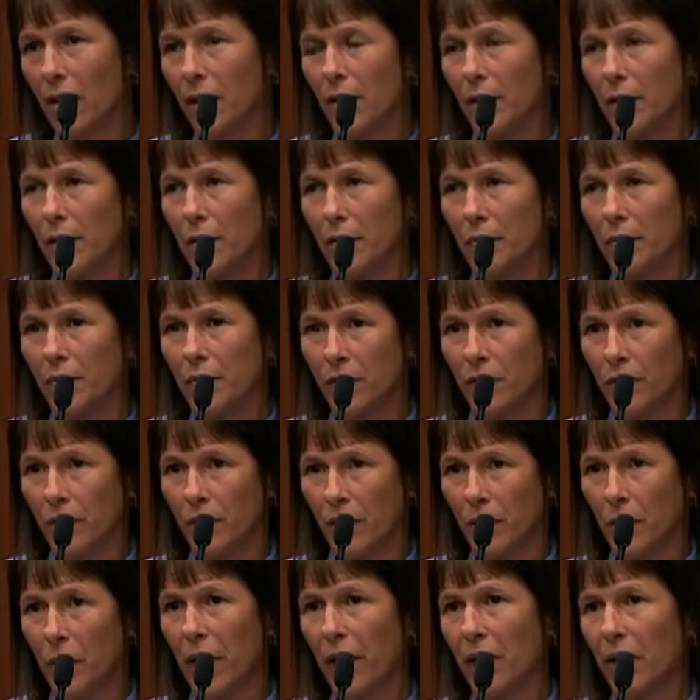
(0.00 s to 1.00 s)
uh, to
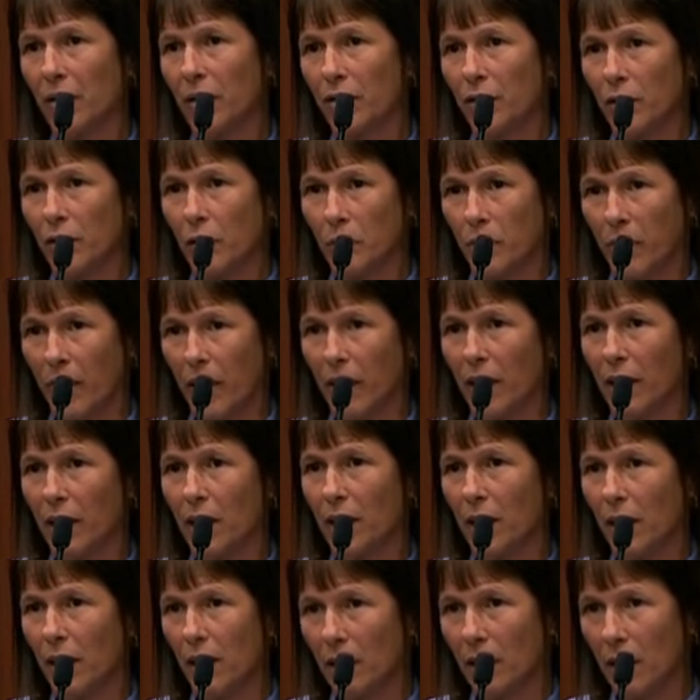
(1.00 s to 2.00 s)
command, to
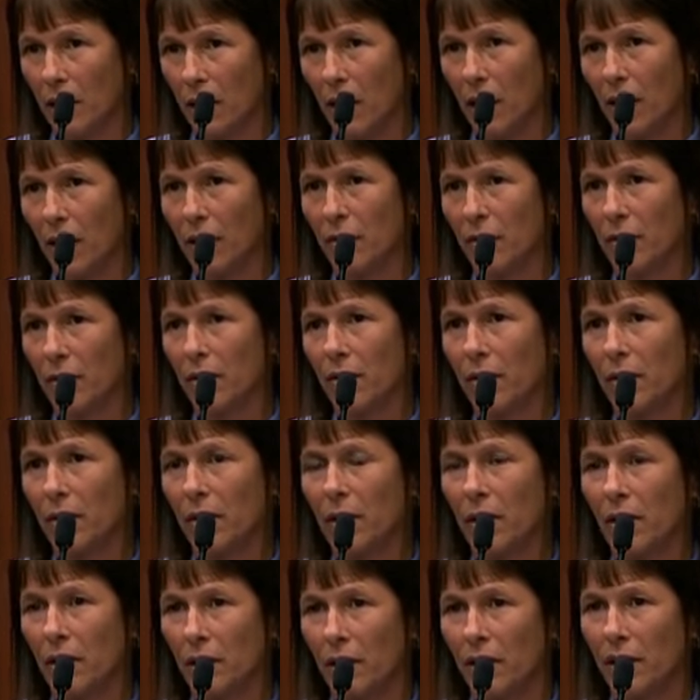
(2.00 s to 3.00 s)
pain, and none.
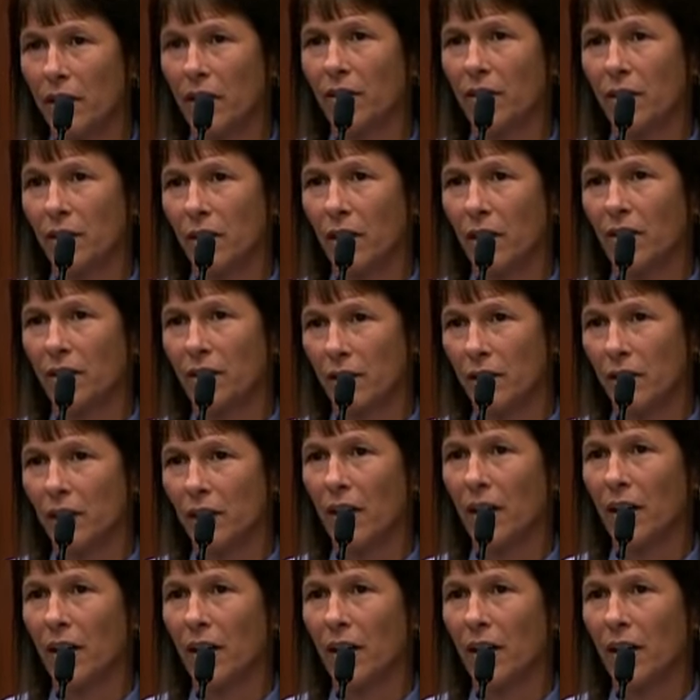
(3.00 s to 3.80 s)
And each section